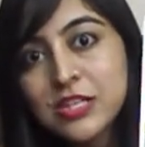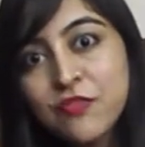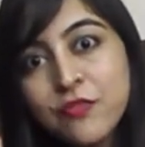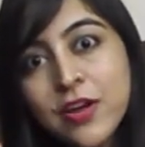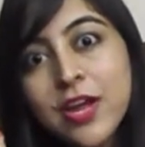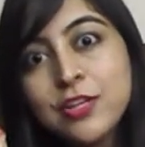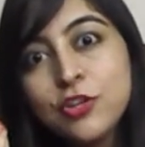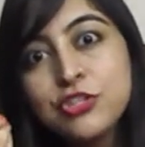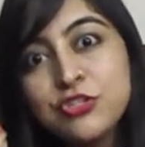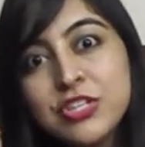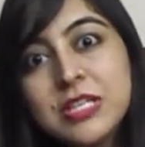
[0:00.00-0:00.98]
somewhere
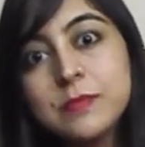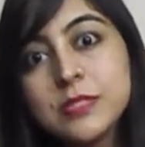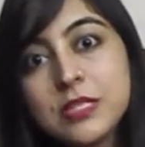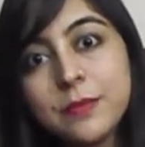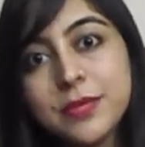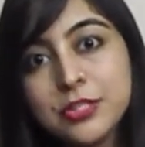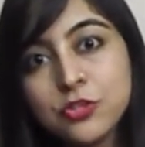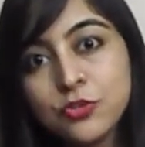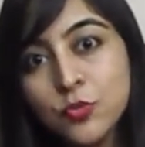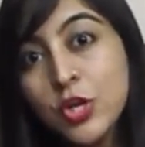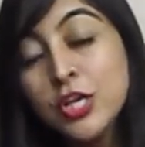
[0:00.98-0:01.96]
your dreams coming
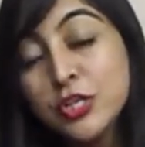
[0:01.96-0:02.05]
true.